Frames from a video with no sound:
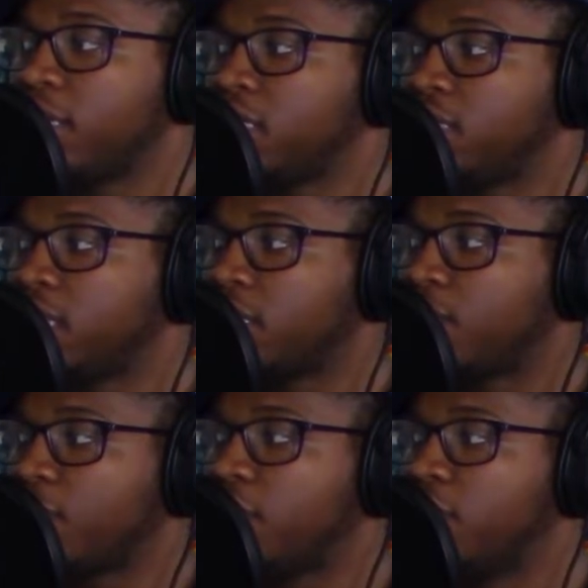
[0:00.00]
says
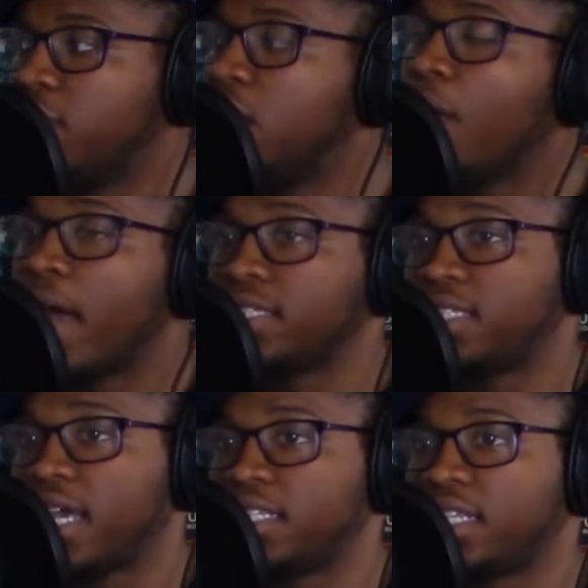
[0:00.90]
it with no
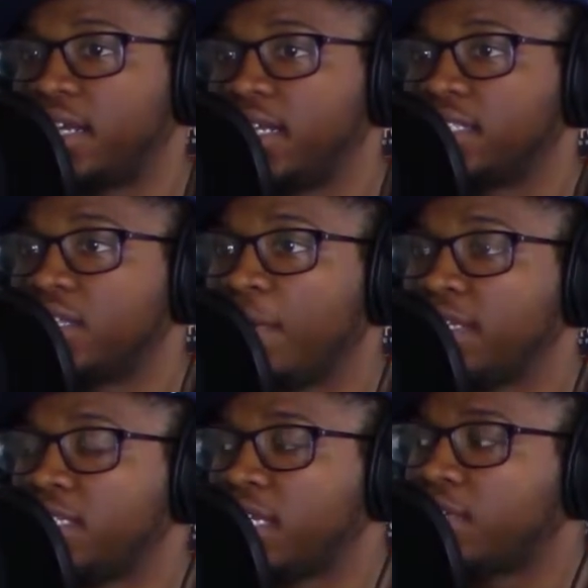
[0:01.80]
hesitation. There it is. The
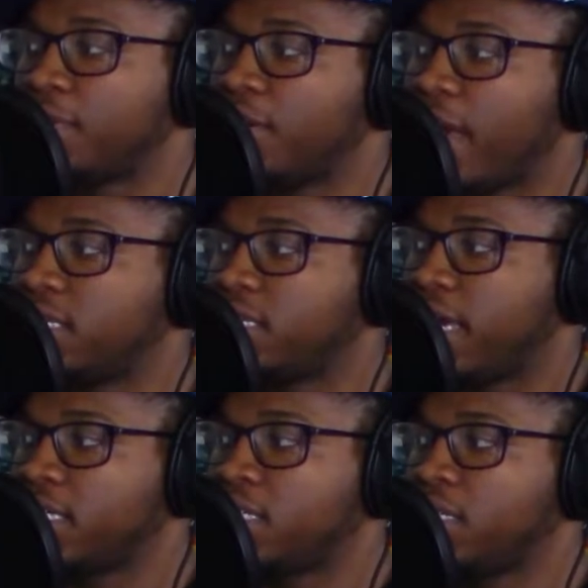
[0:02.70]
way she says it with no
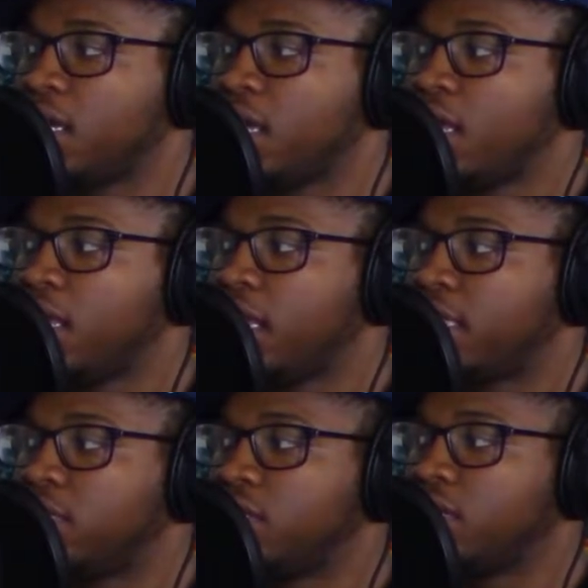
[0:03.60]
hesitation
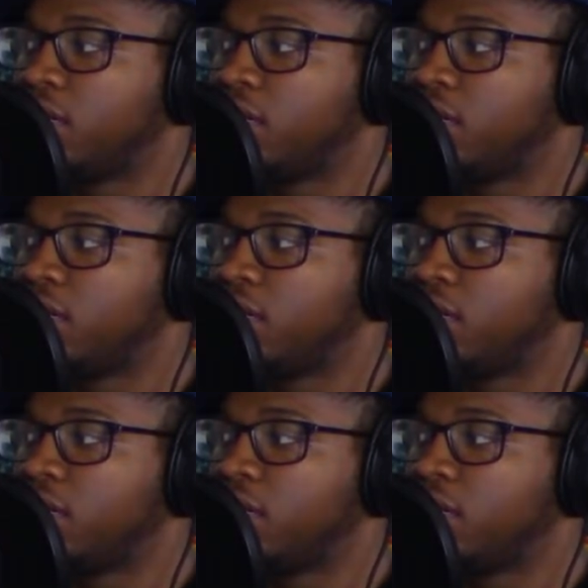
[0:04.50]
lets you.